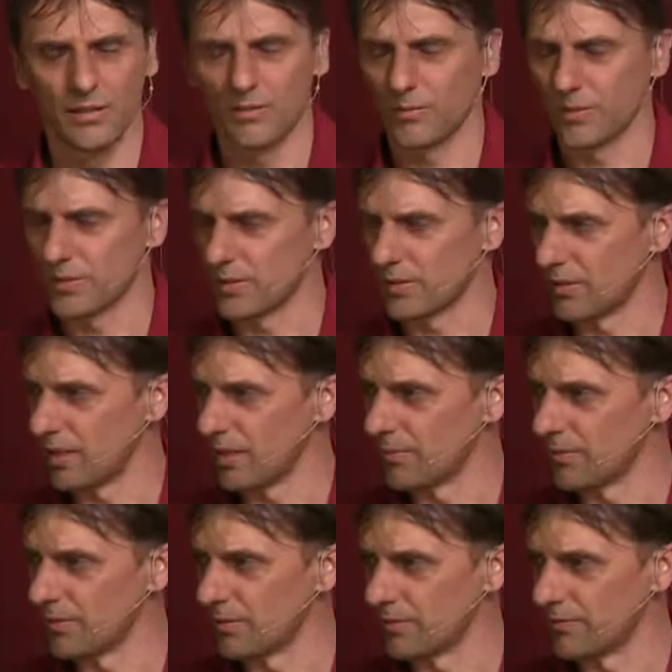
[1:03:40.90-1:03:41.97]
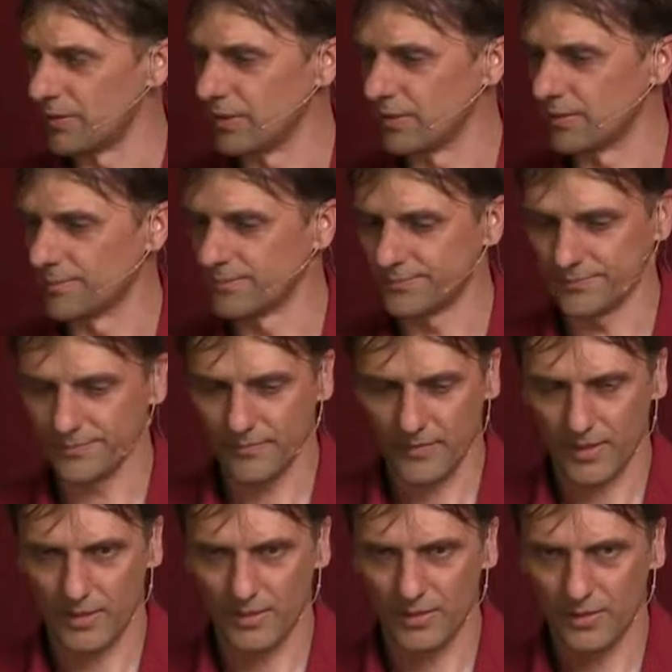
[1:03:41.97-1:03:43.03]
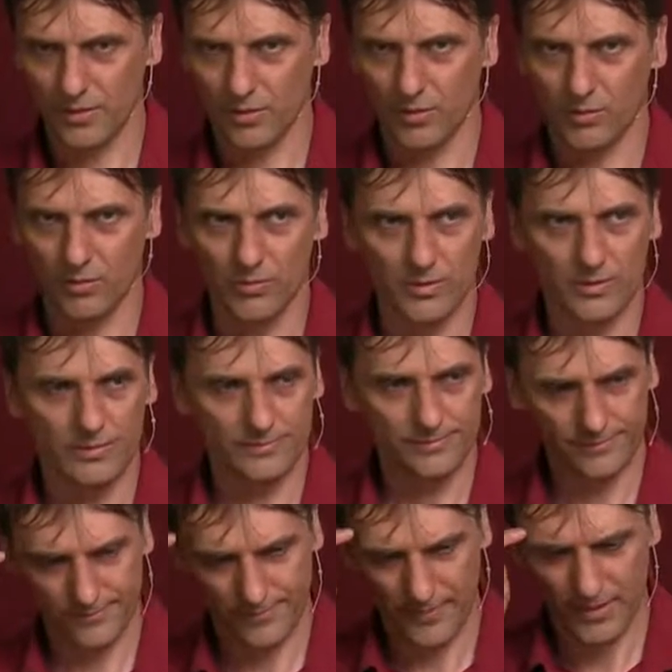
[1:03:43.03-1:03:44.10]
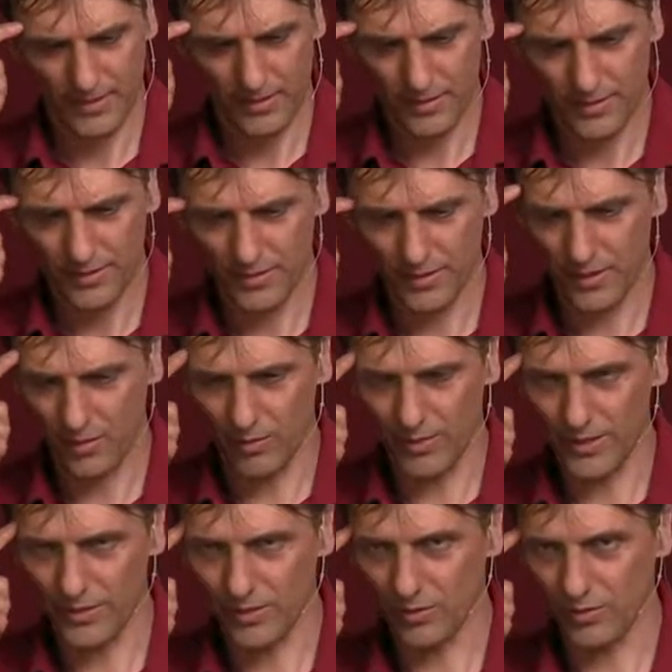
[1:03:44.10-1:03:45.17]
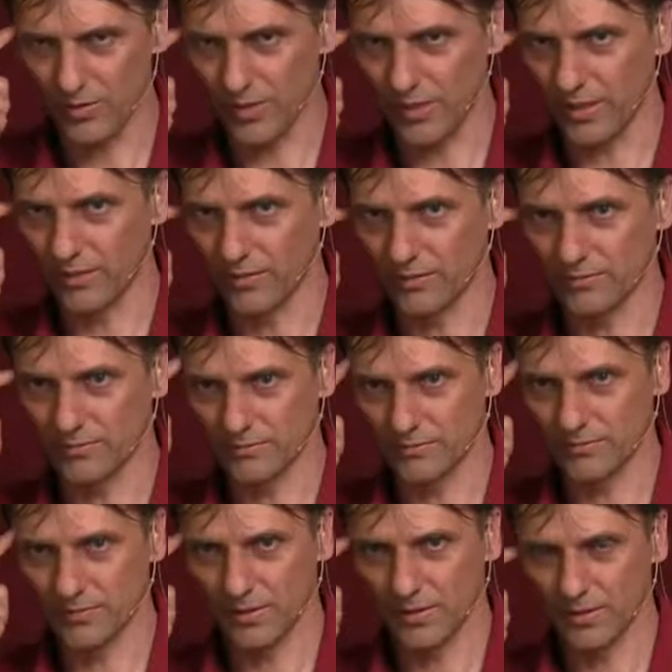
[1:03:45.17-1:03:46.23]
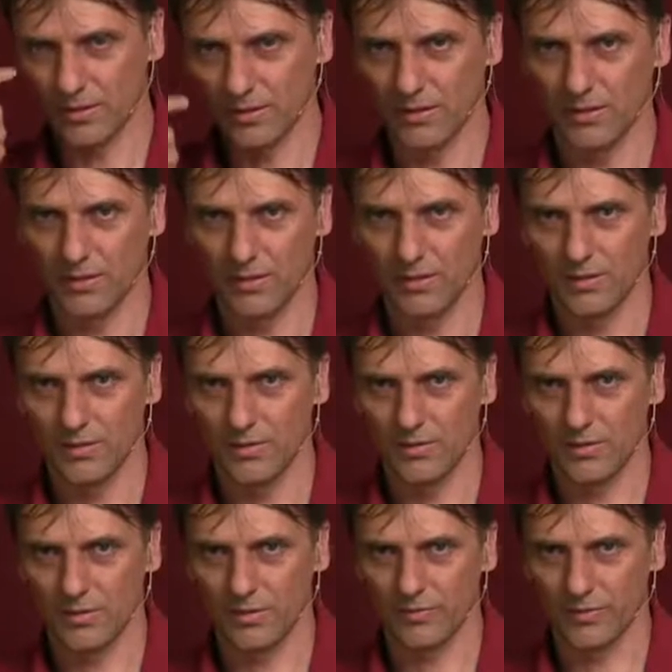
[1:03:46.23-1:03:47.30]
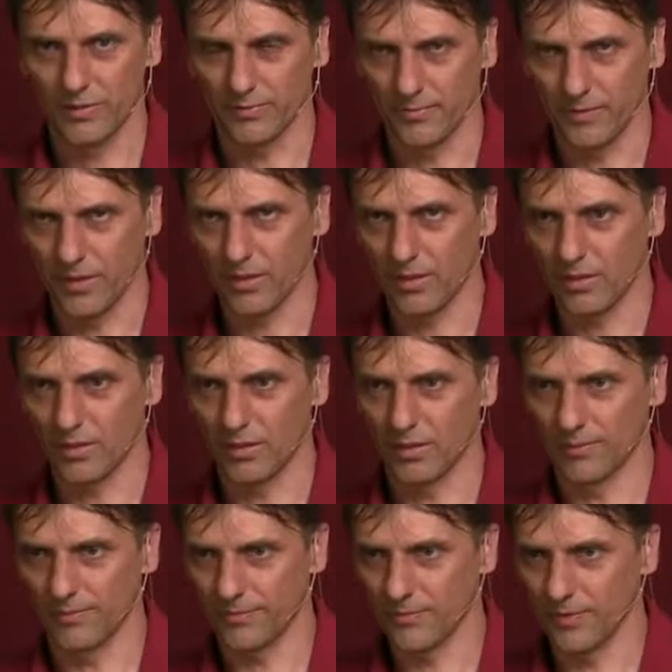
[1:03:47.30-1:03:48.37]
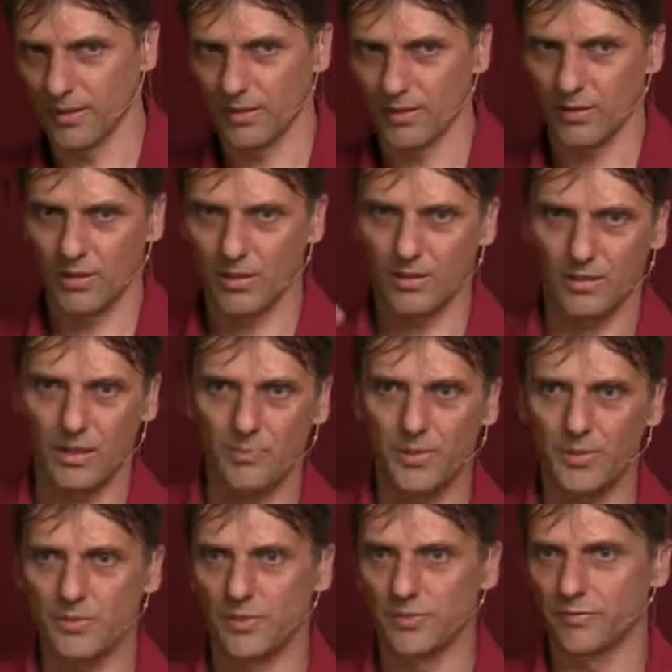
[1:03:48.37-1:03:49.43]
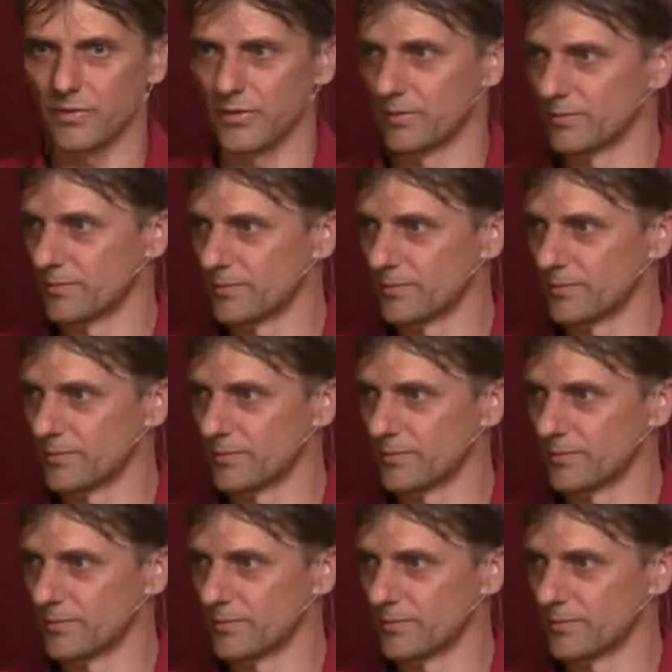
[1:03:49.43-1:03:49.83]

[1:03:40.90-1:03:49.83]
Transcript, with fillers: what's the name of the SO 3 sulfur um, copper sulfur